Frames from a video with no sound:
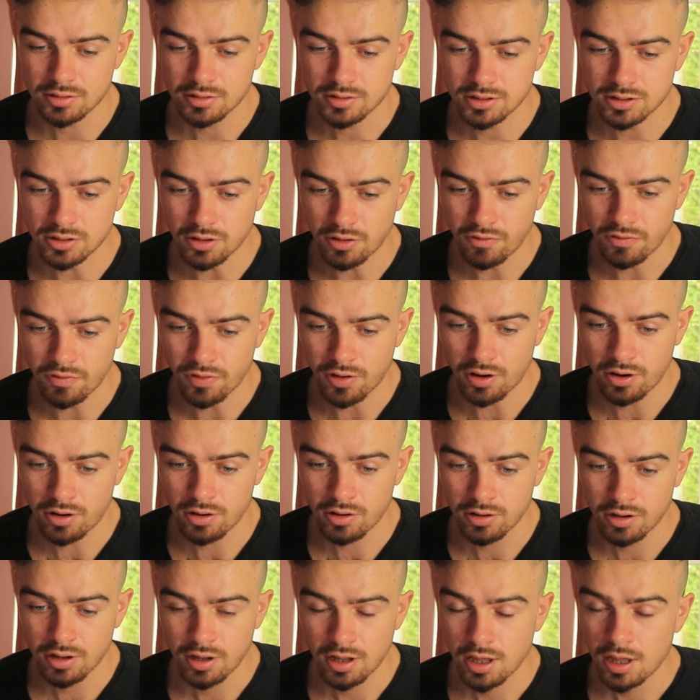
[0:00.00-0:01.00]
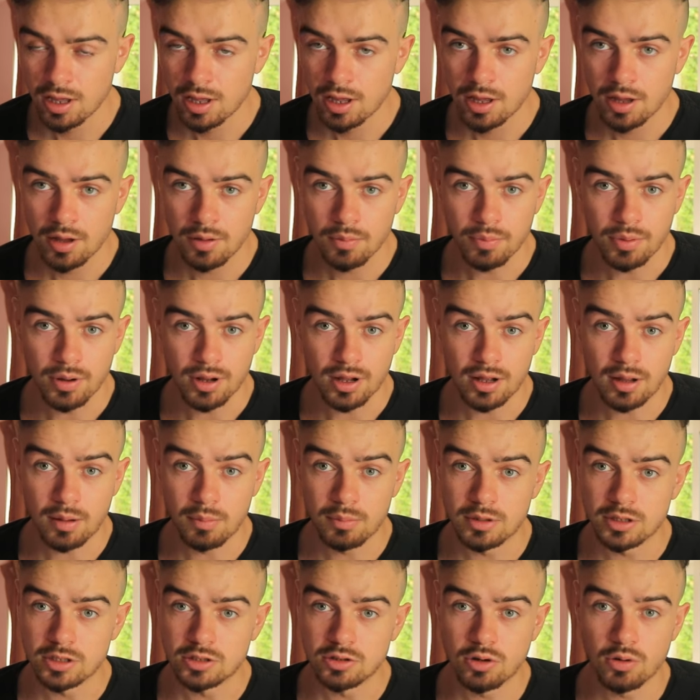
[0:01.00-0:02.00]
so far, but
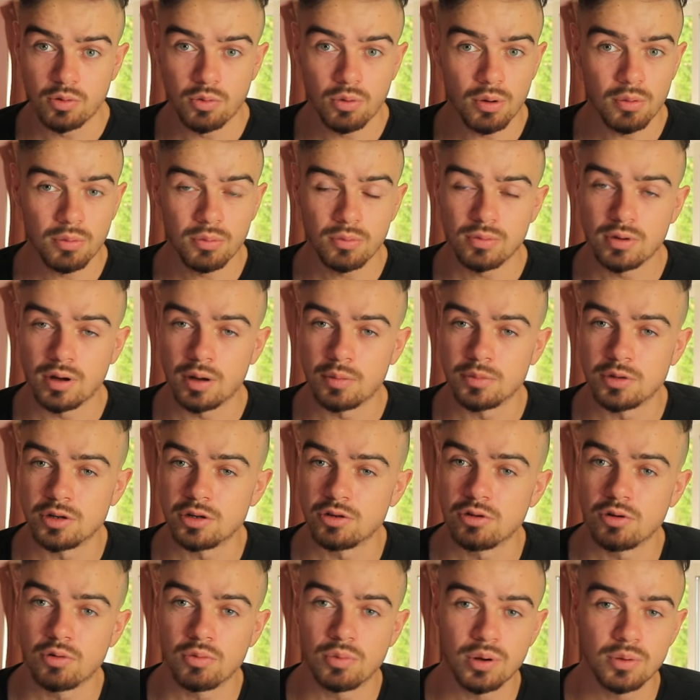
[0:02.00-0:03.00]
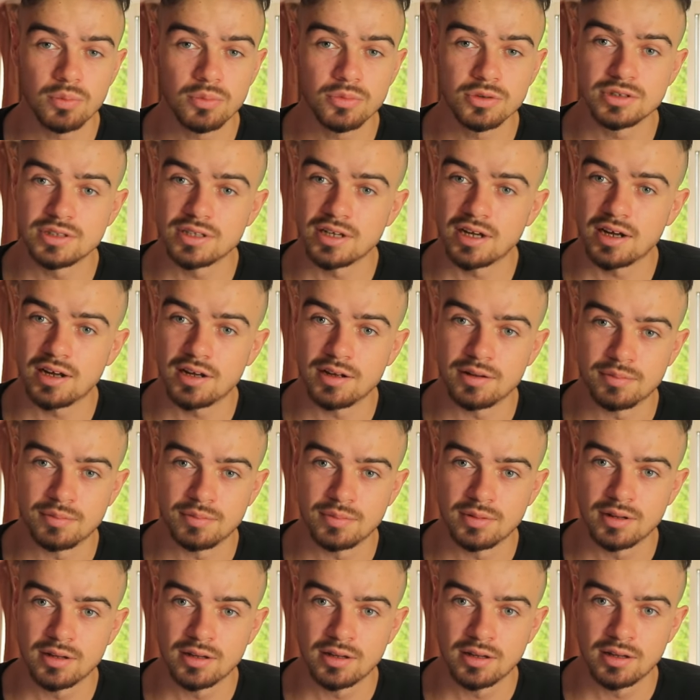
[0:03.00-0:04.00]
I'm gonna do it one I'm gonna do it one more time.